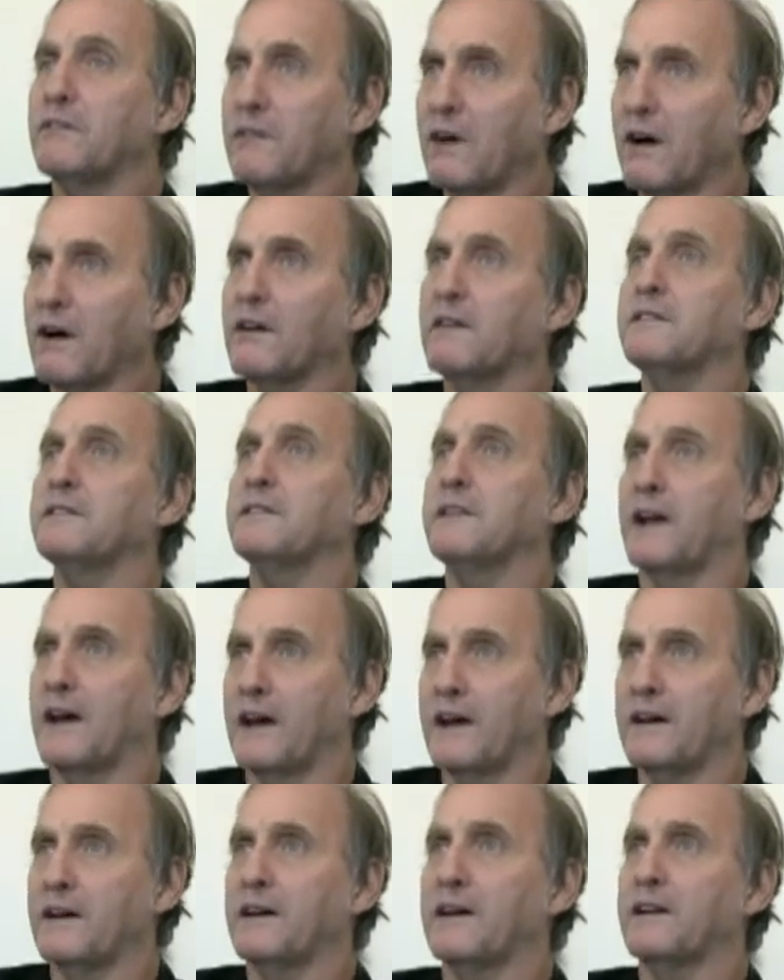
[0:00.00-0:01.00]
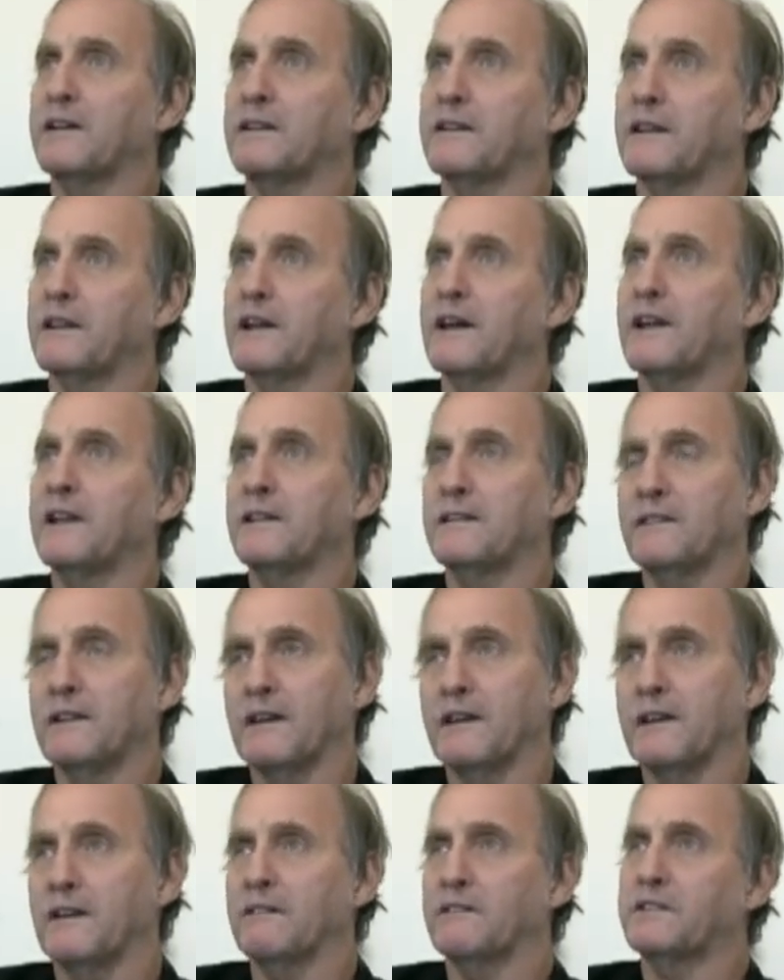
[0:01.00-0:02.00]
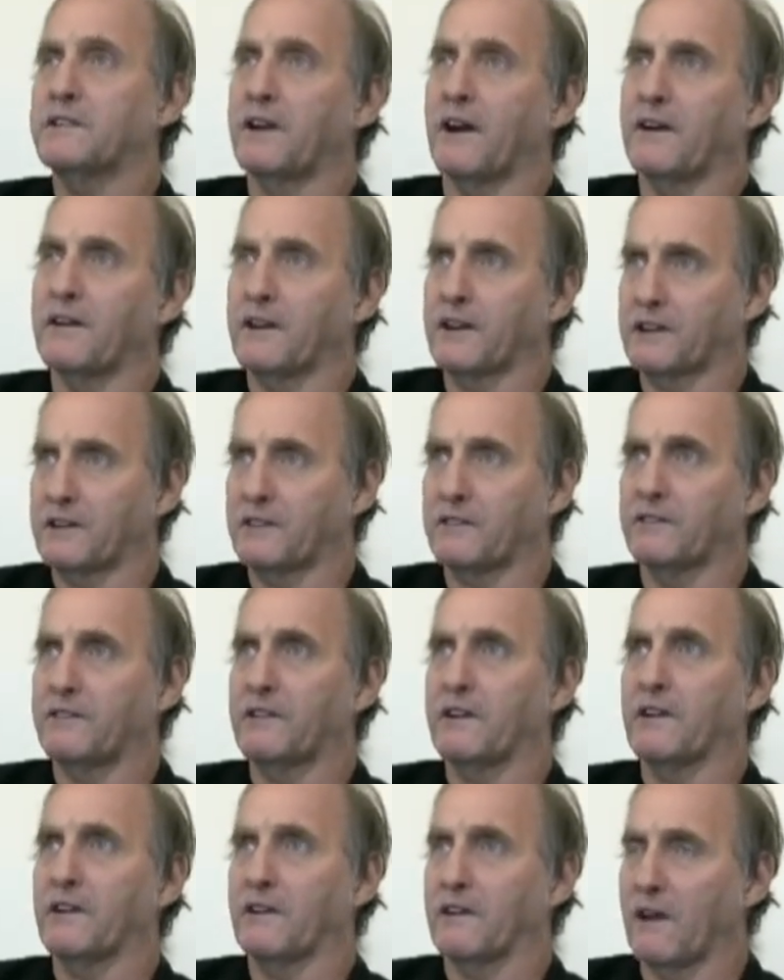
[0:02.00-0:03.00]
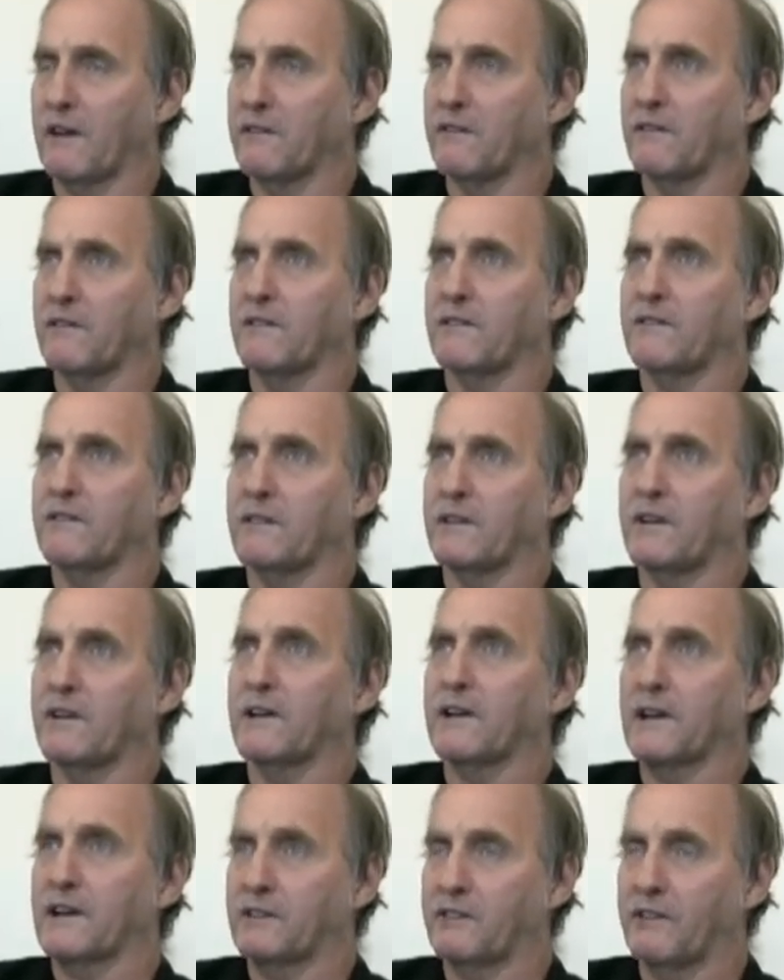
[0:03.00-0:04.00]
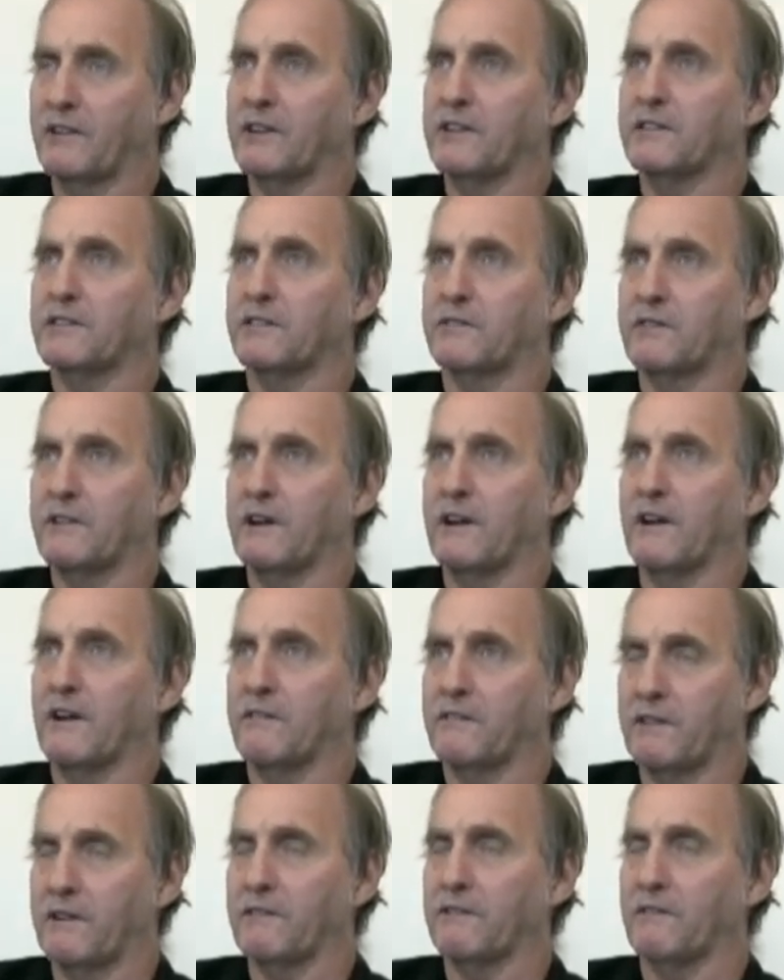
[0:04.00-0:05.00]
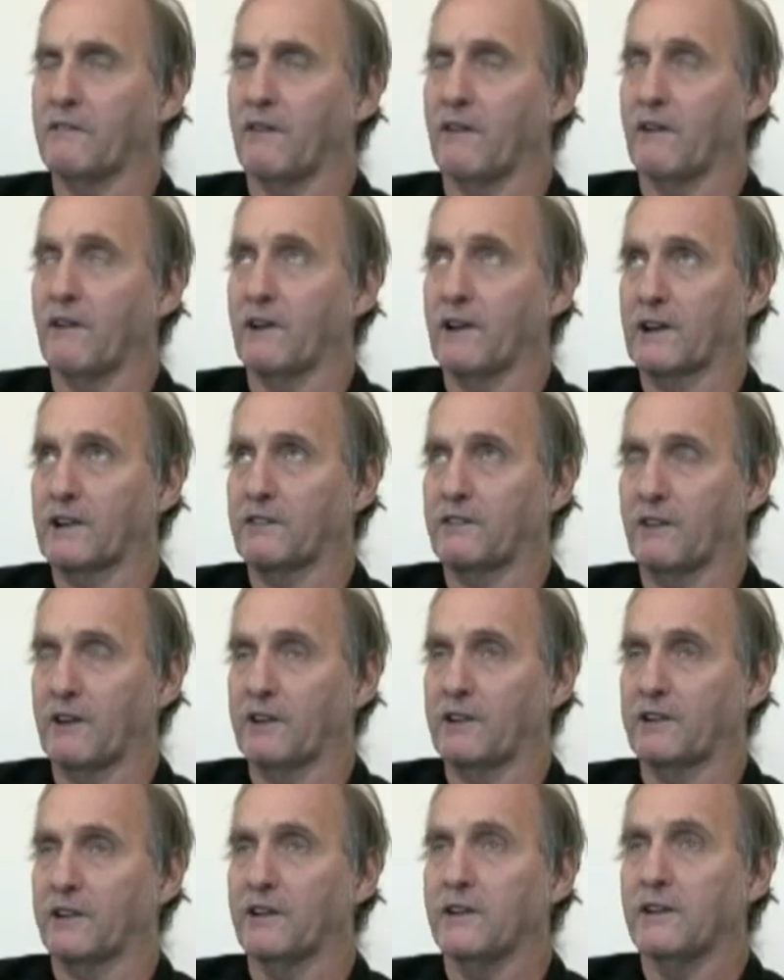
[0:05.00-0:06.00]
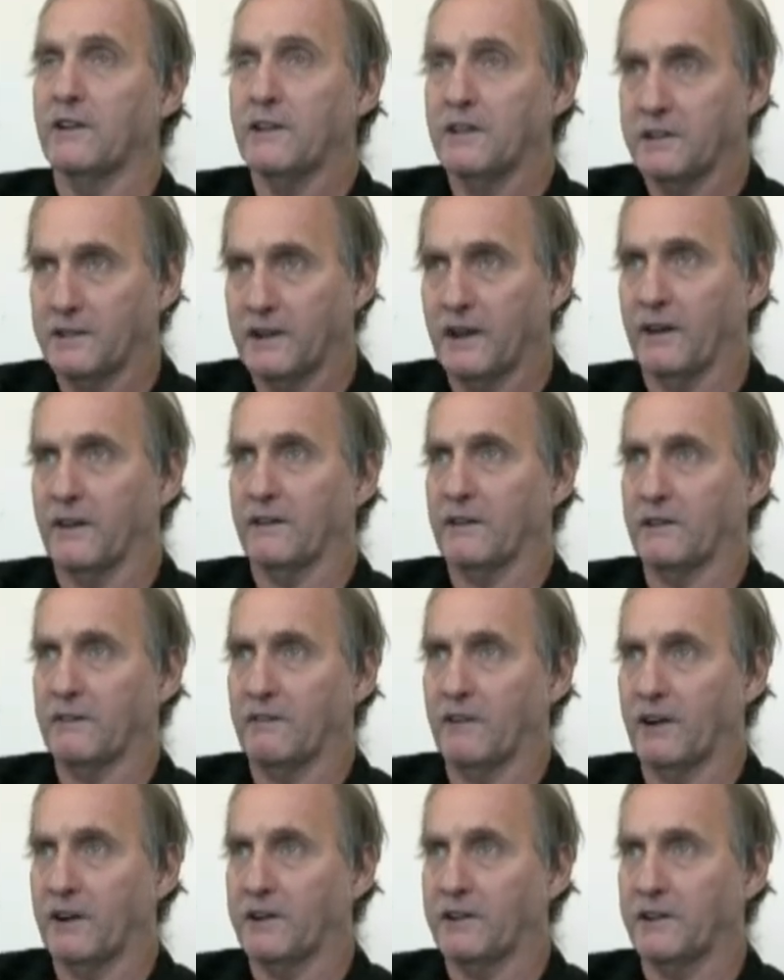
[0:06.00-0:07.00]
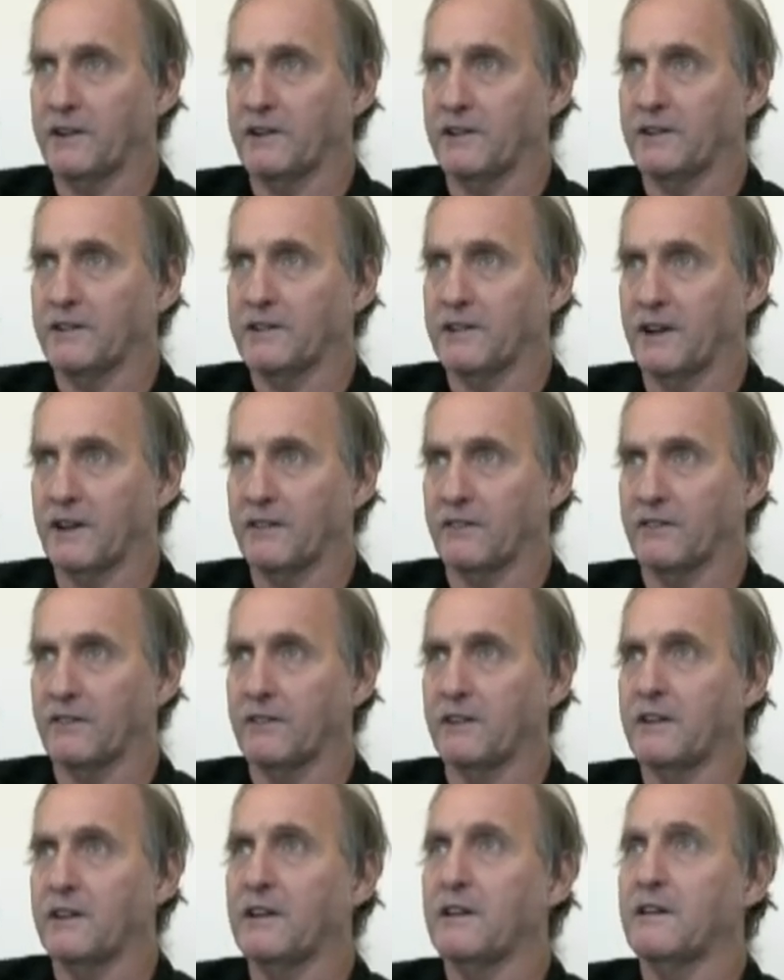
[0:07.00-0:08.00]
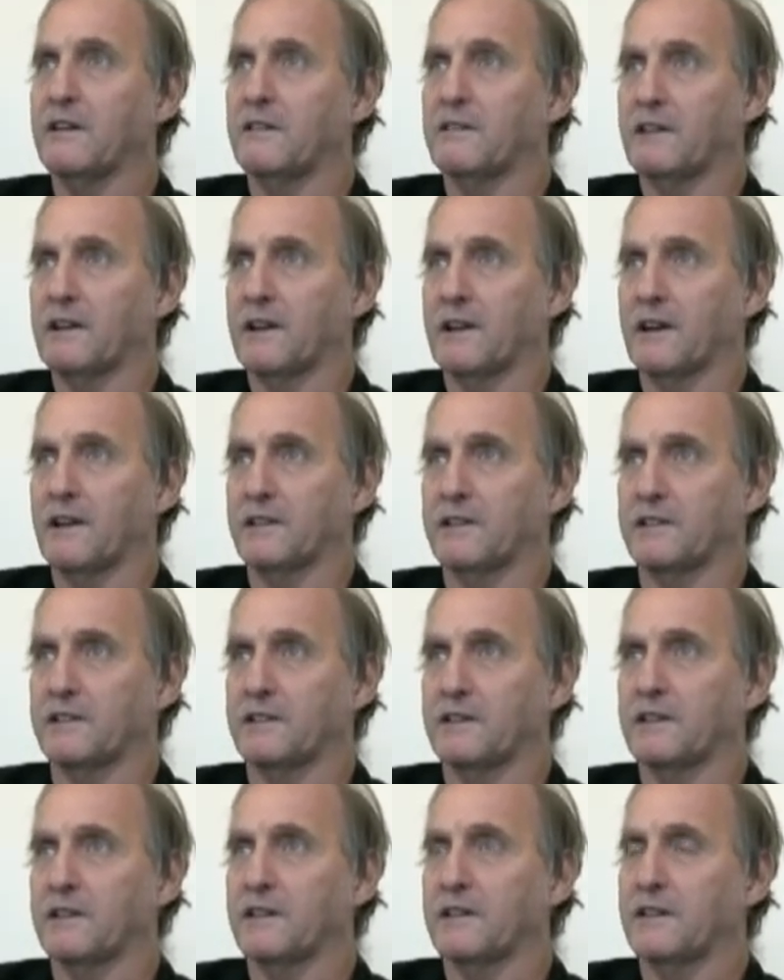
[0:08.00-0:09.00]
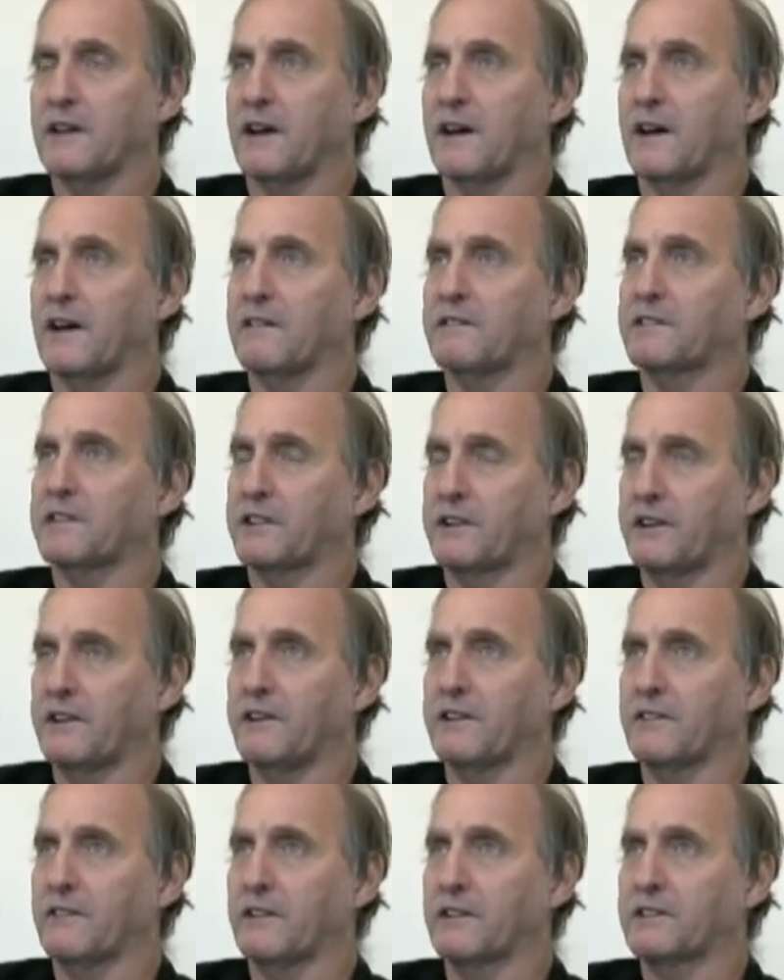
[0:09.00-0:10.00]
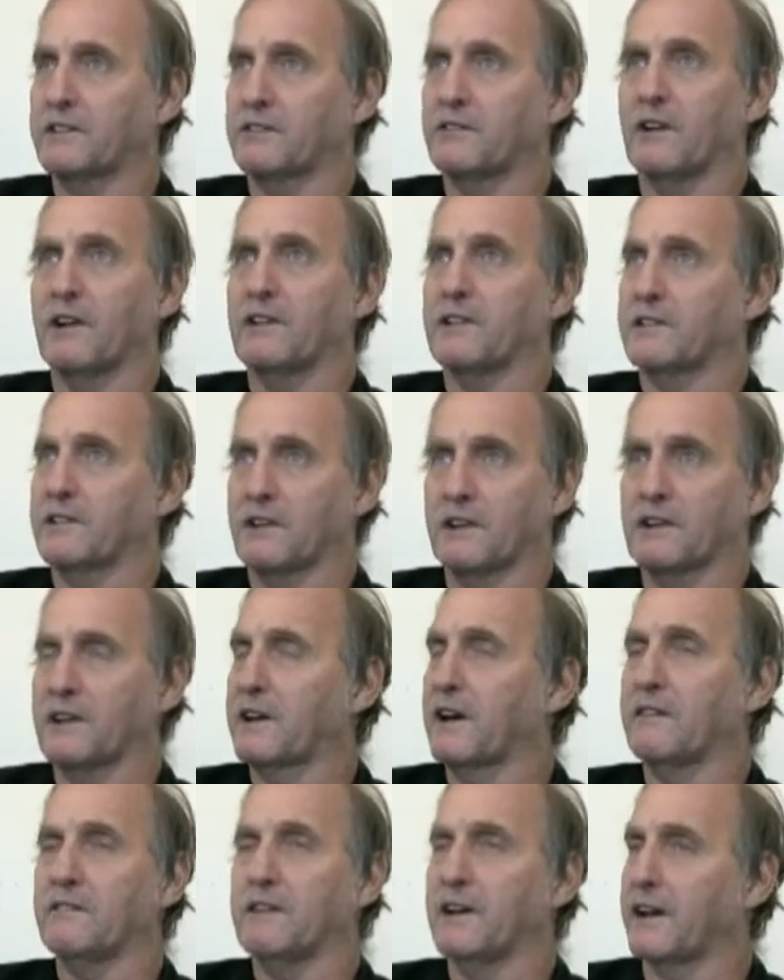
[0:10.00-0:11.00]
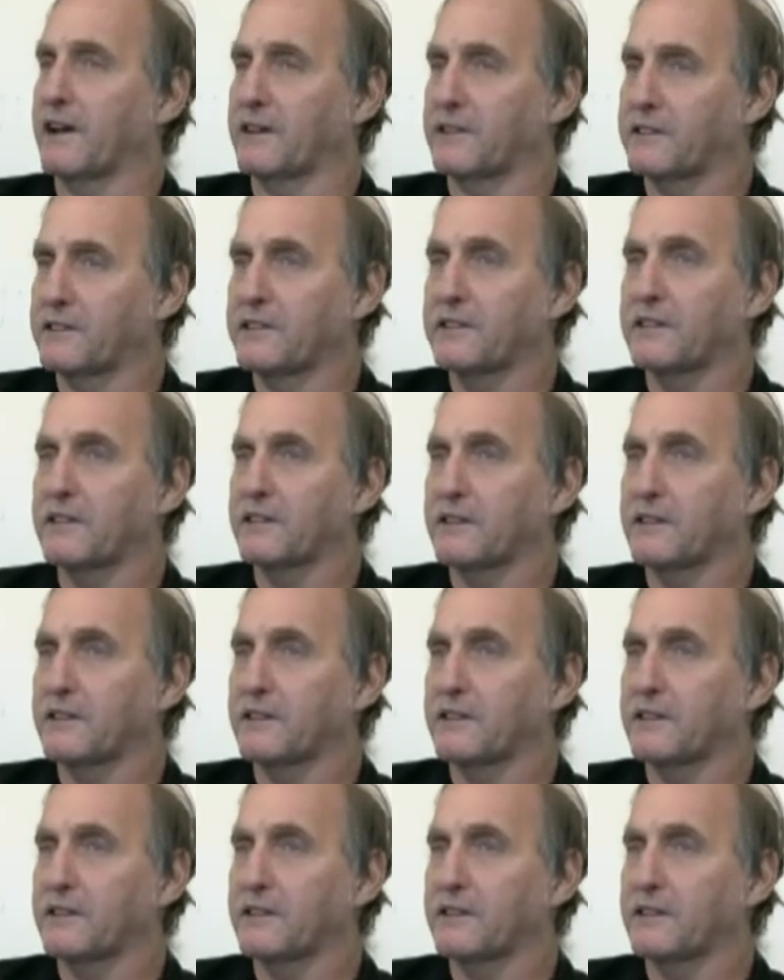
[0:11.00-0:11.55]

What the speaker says: Well, yeah, and I'm starting to experience a bit more depression and stuff, because I'm scared of what's going to come next.